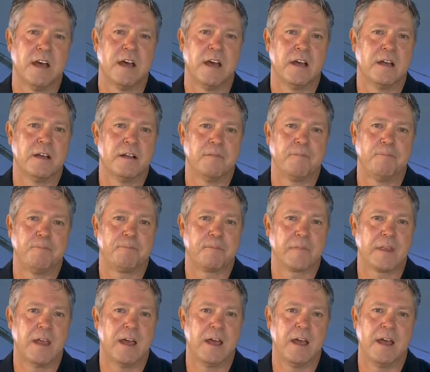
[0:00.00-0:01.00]
Um,
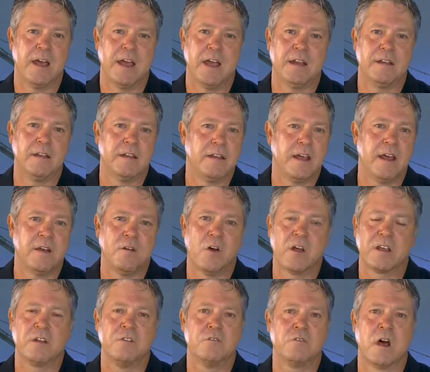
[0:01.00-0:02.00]
and, and
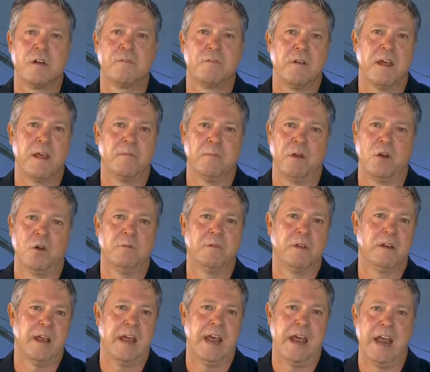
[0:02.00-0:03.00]
I can drive around
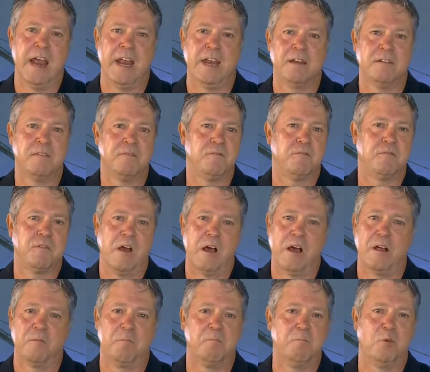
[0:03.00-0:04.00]
Melbourne and
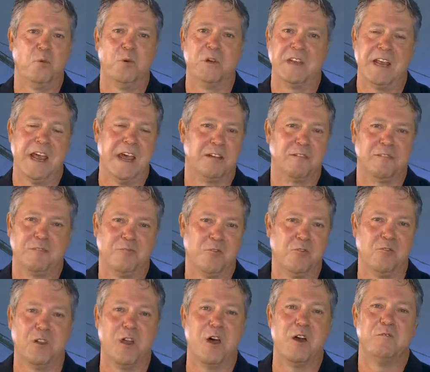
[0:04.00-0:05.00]
uh, point out
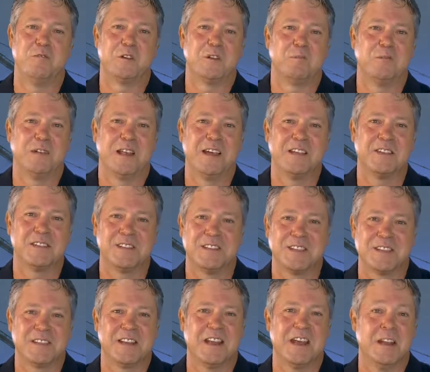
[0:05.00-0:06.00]
all over the place,
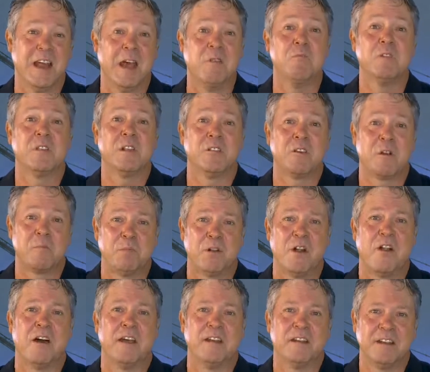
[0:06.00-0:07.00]
just and, and with a lot of
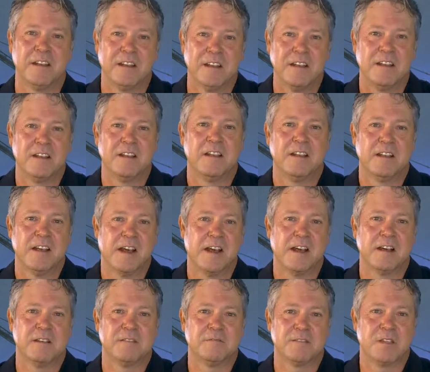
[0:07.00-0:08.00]
pride.
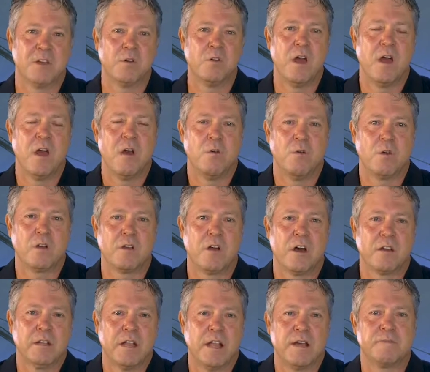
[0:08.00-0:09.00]
Uh, so look,
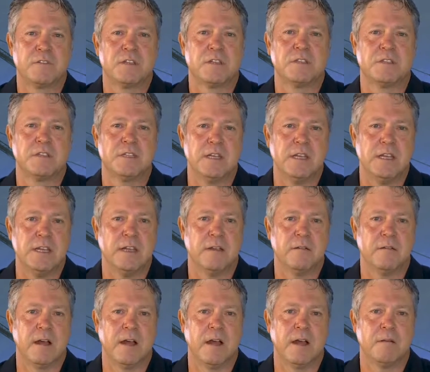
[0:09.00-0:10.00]
I'd love to
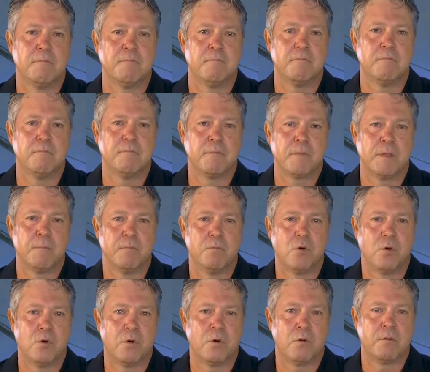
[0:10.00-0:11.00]
see um,
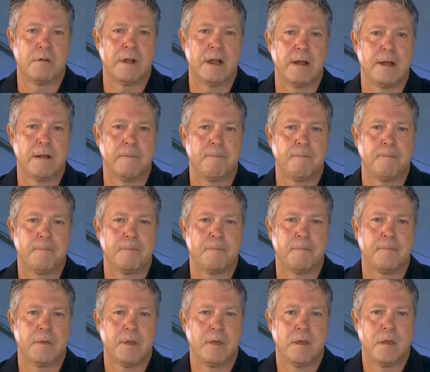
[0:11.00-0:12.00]
more, uh,
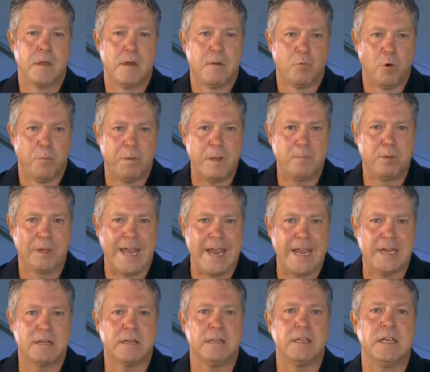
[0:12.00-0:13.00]
more people
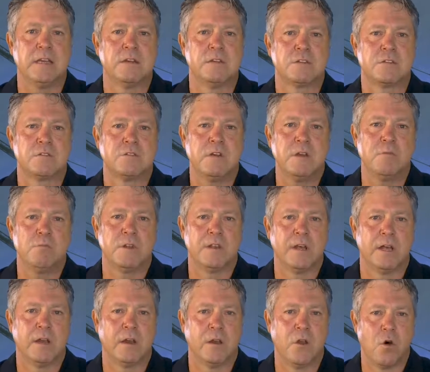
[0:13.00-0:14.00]
enter the industry with
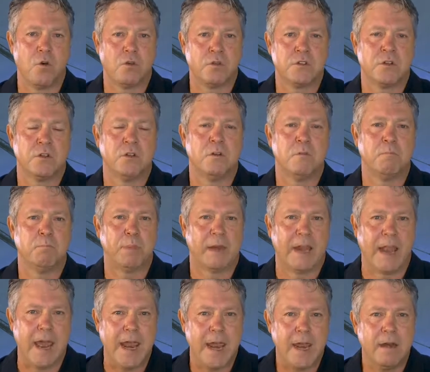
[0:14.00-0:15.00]
a long-term
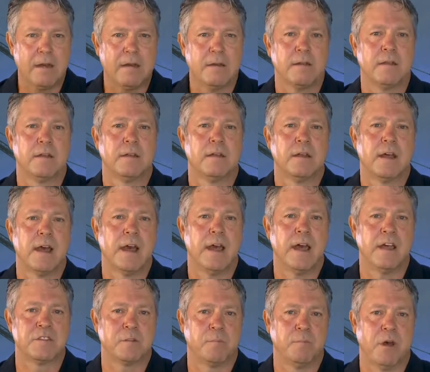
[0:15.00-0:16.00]
plan uh,
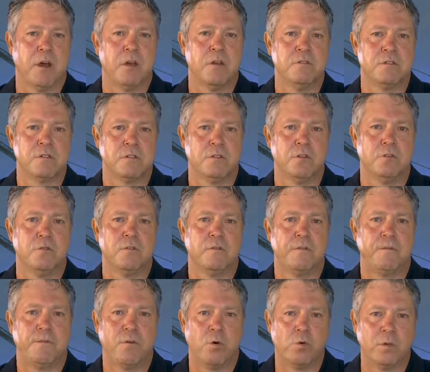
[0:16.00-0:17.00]
as opposed to
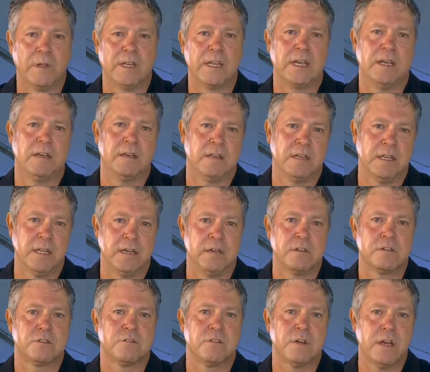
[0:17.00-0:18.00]
falling into the
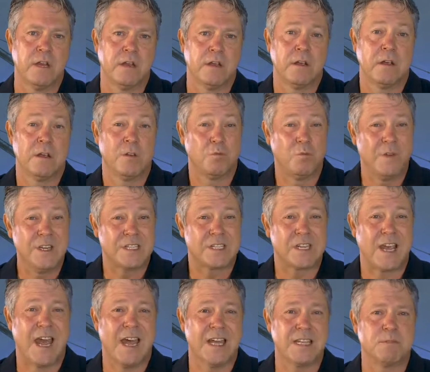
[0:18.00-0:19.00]
industry,
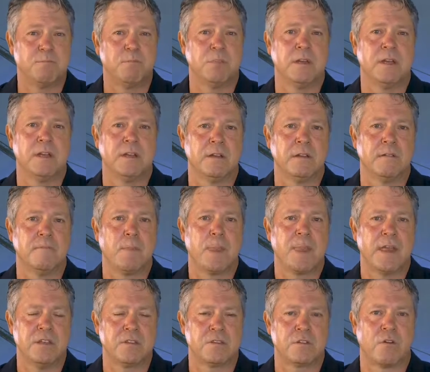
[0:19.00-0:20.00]
which has been
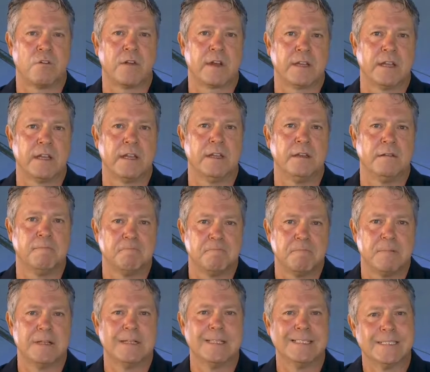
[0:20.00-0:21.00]
historically
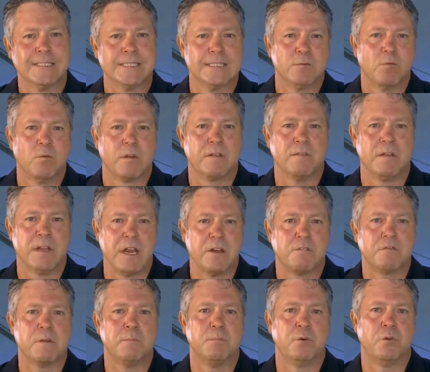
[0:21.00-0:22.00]
one of the
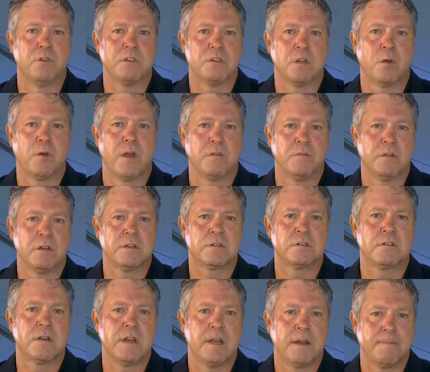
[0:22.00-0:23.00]
entry points to our
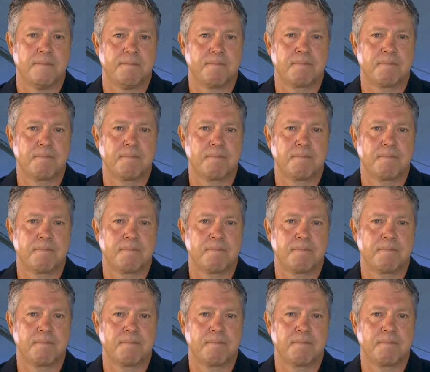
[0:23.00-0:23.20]
industry.